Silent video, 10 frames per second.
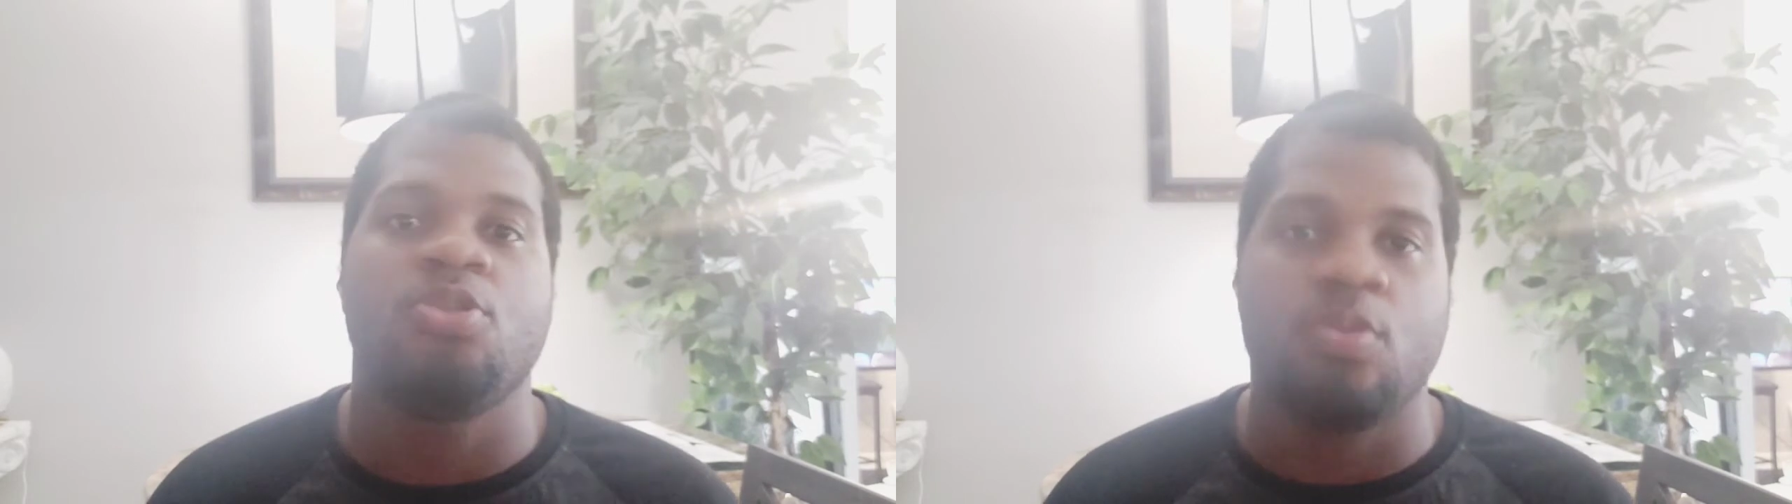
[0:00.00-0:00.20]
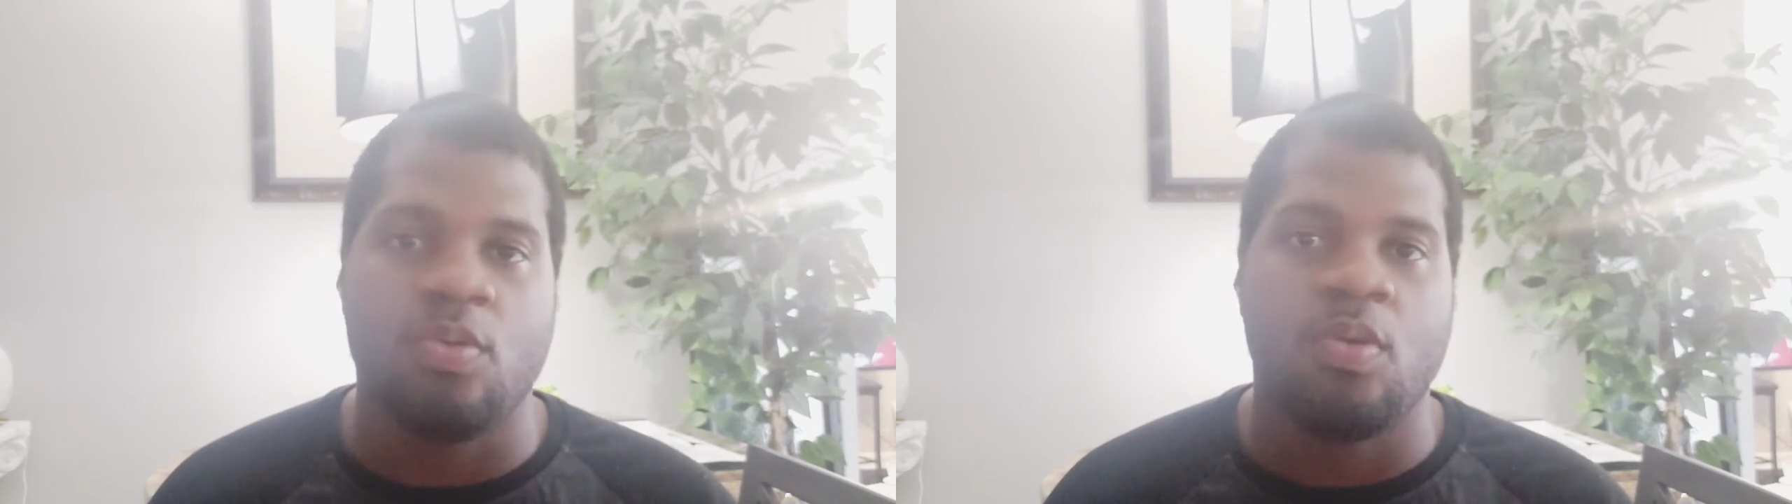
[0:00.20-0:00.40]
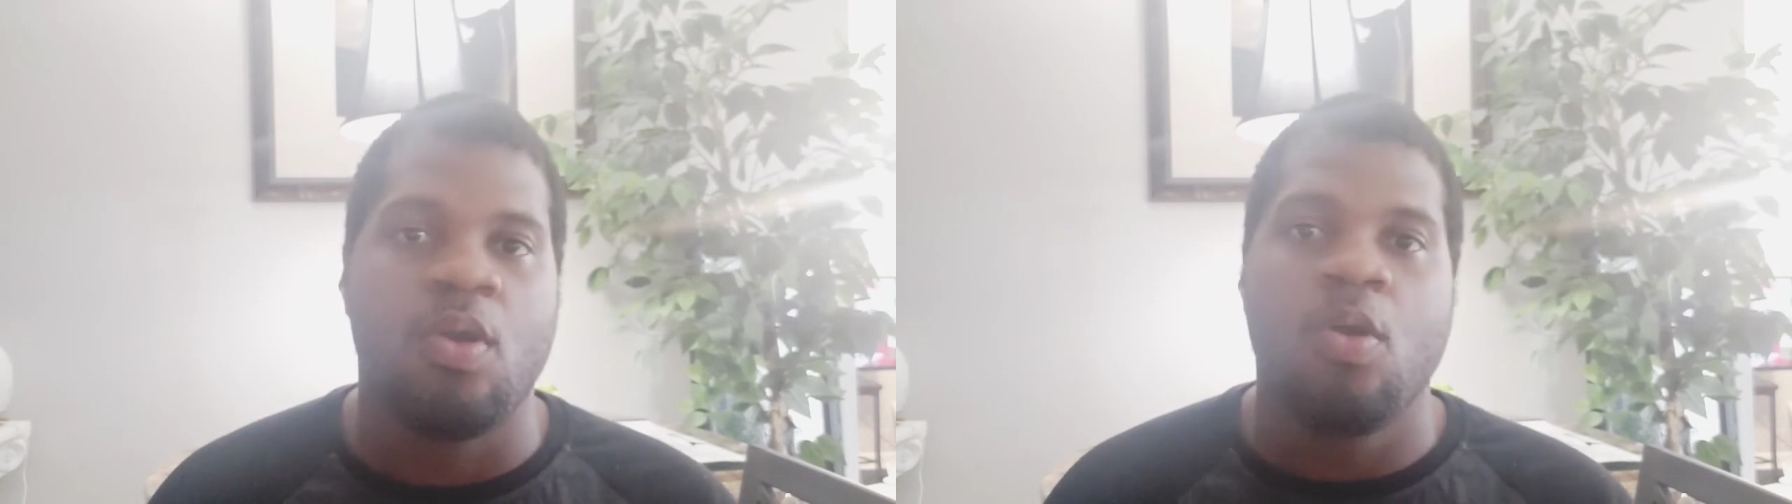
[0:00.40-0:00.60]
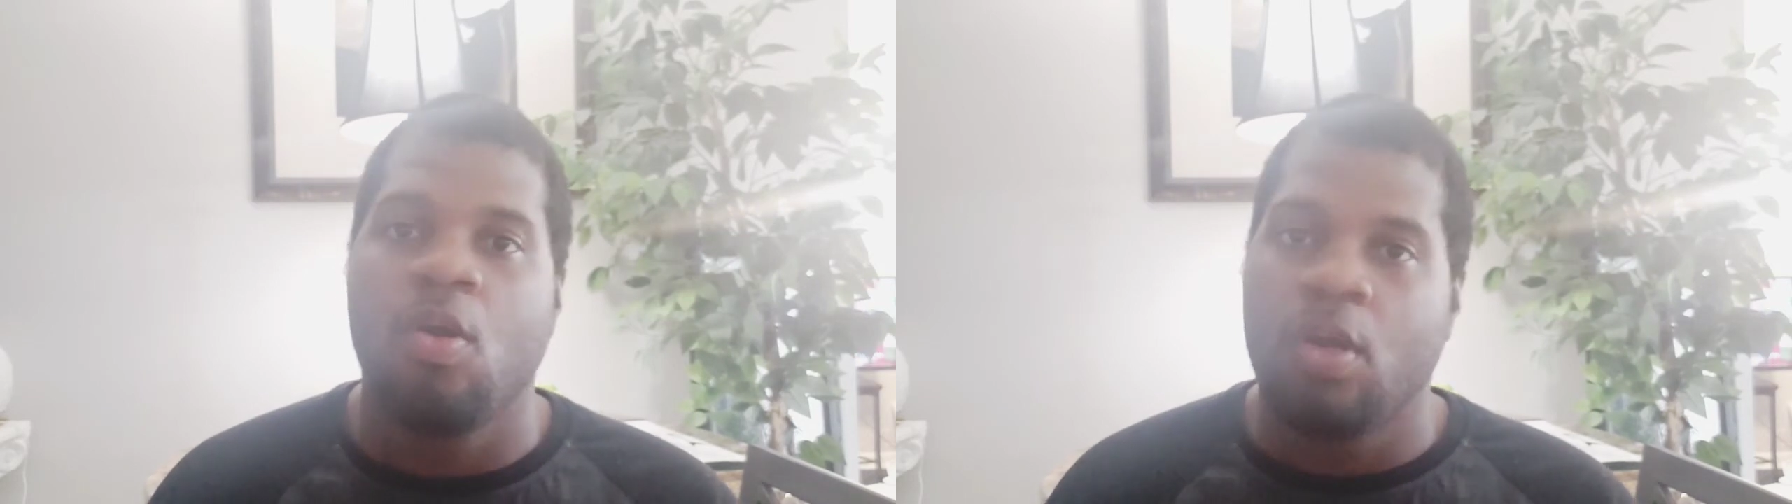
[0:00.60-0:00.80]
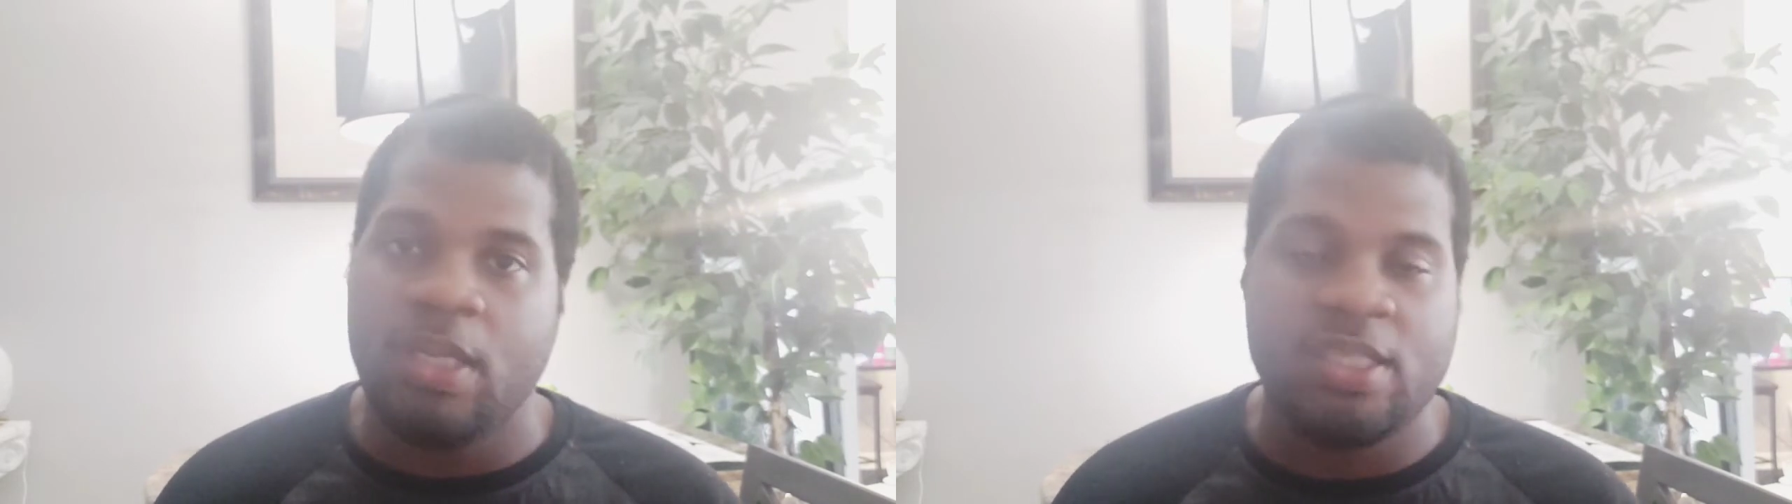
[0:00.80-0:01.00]
you.
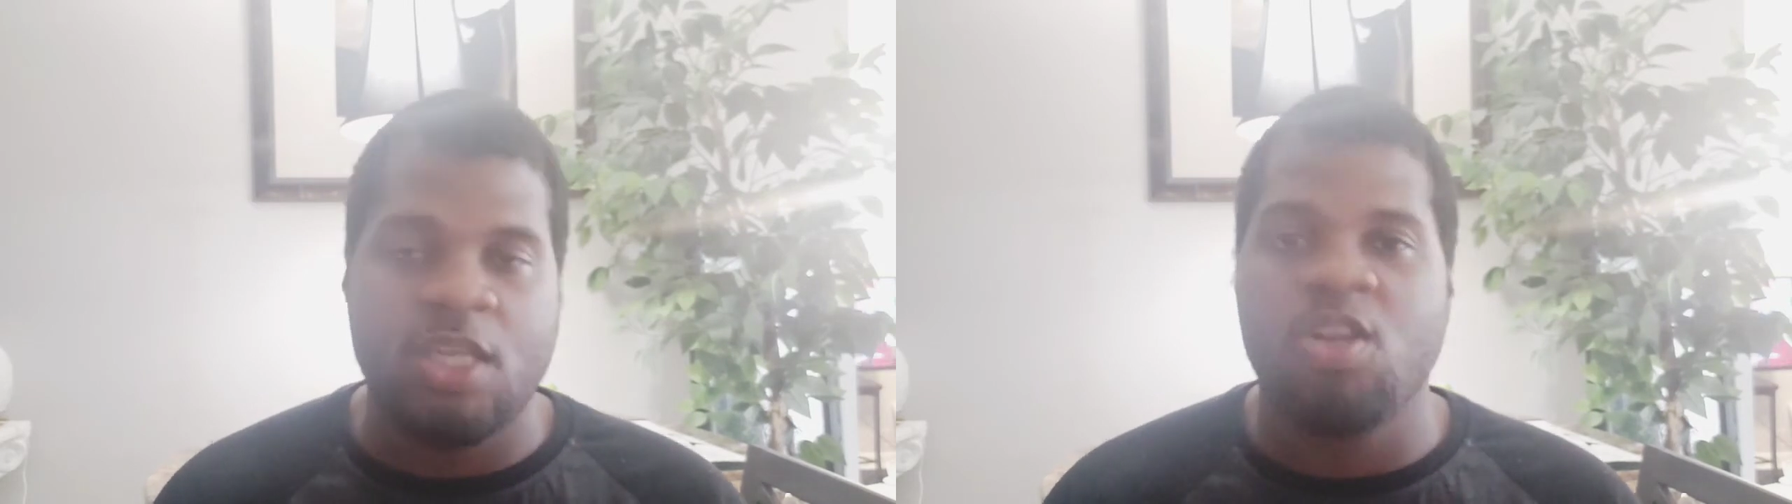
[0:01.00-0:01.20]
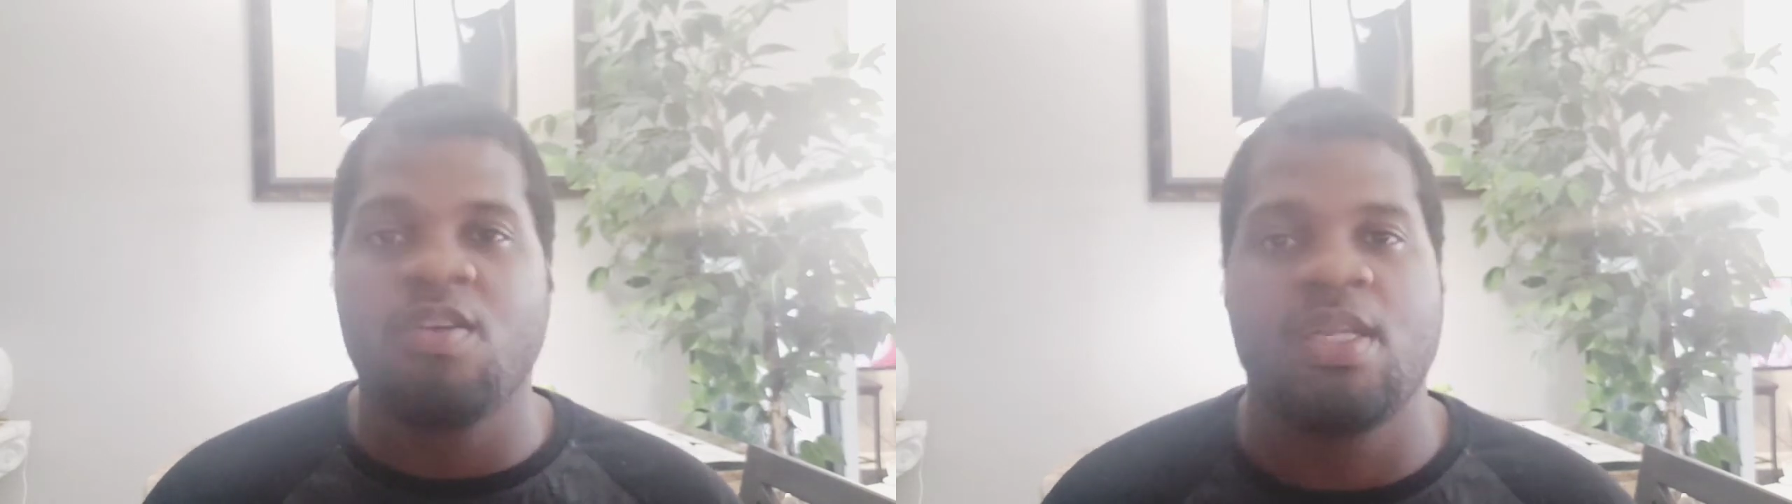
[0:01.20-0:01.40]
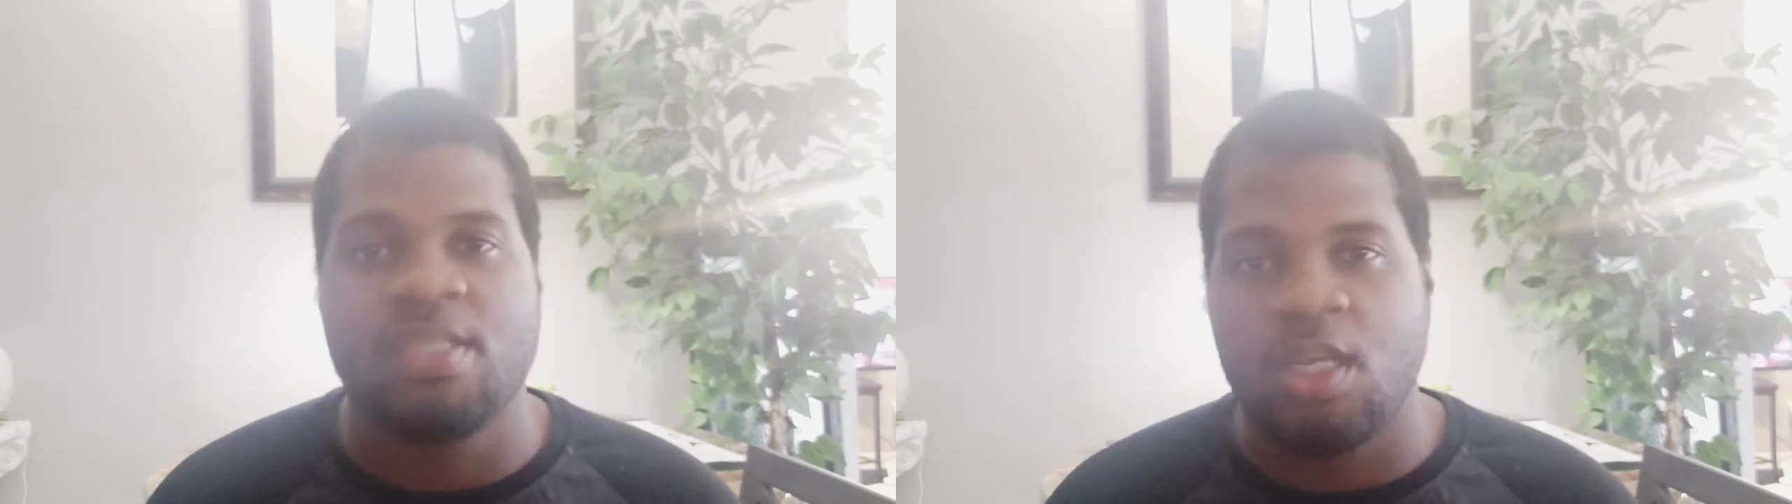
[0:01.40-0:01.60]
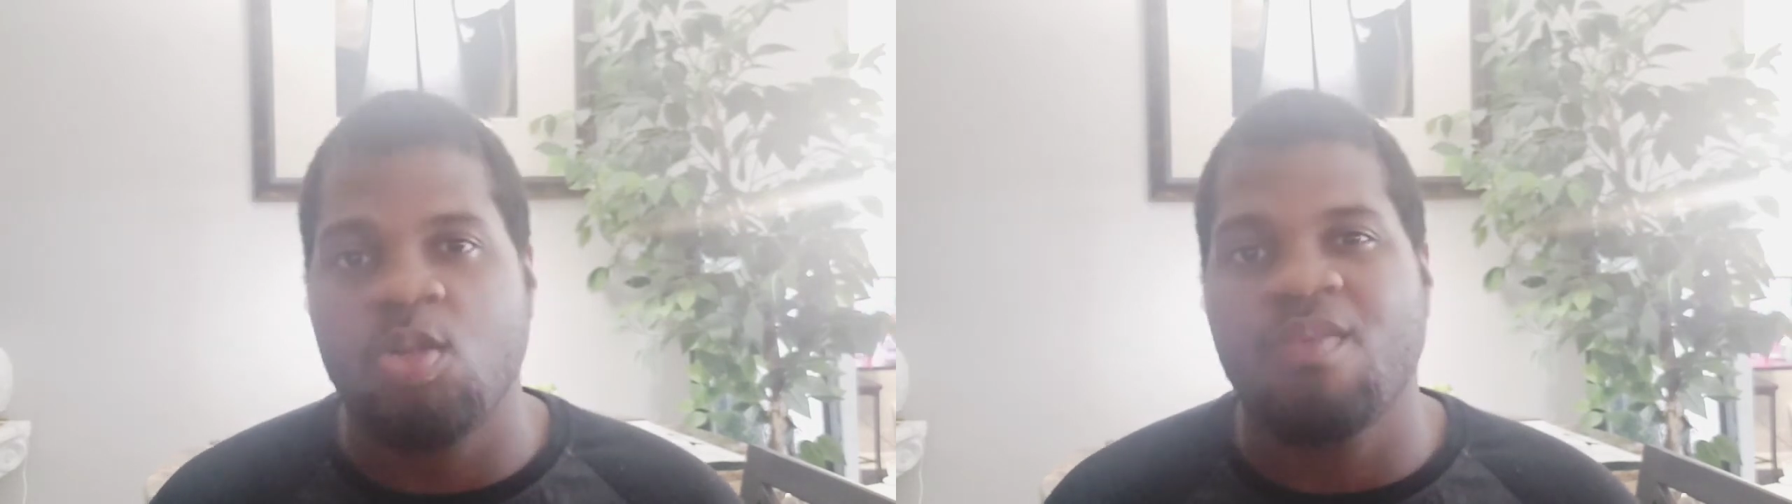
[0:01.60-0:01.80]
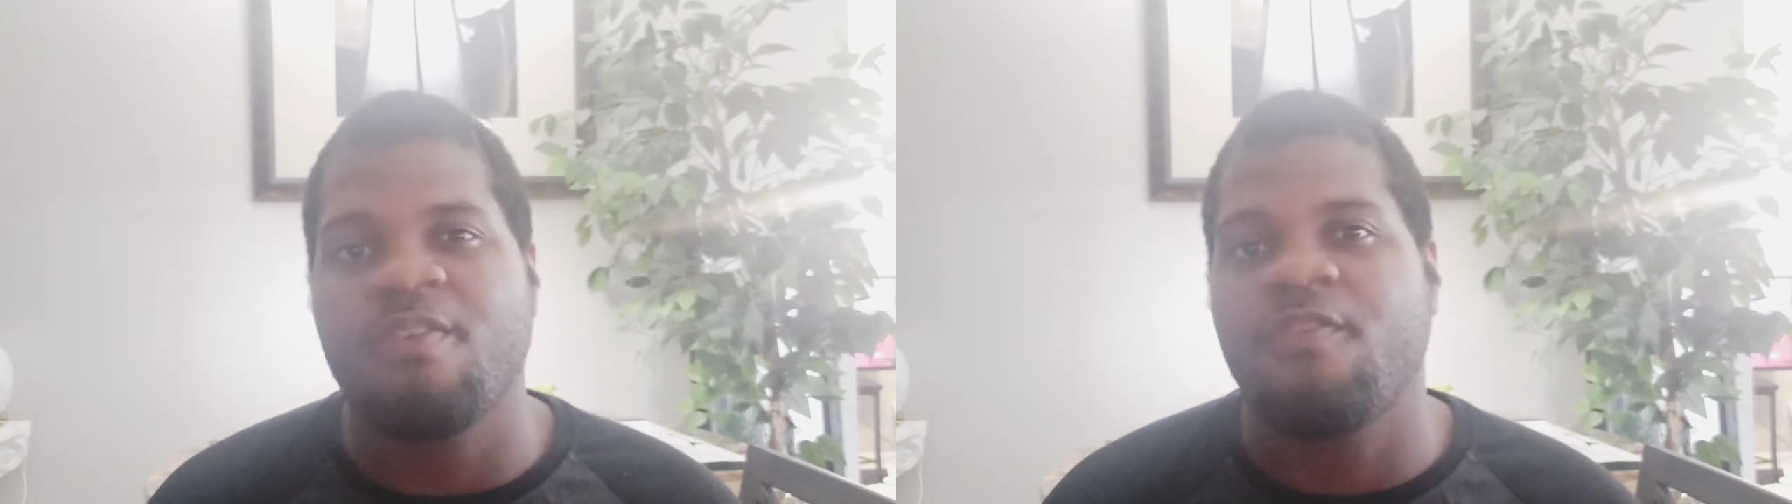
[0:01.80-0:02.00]
Let's say you don't let's say you don't have